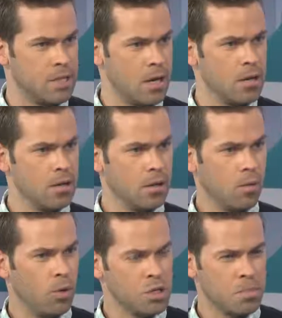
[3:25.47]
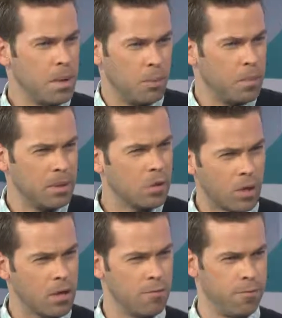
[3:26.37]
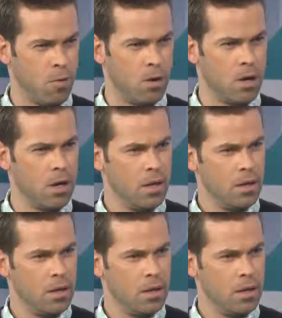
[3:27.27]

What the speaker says: there? What should people be looking for?